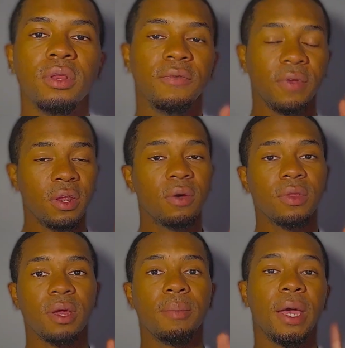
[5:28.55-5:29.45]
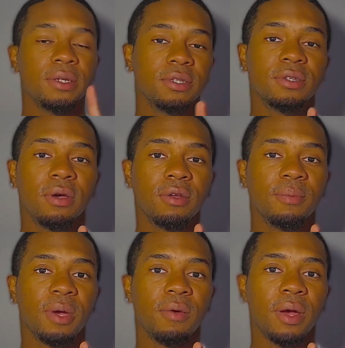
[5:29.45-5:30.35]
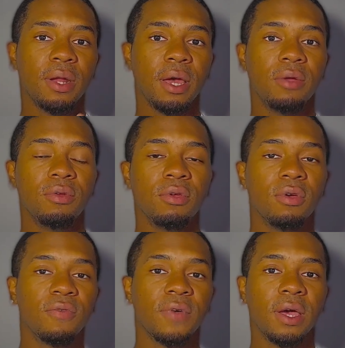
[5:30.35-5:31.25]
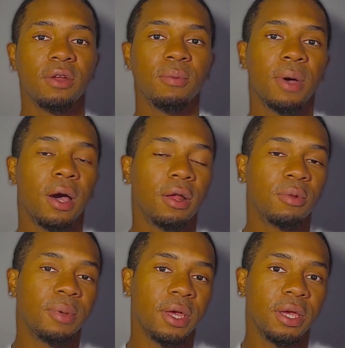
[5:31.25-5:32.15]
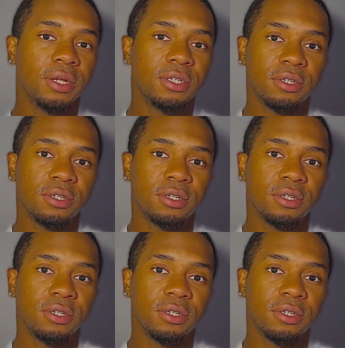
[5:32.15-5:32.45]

The video that I'm actually talking about right now, you can go find on my Hollr page.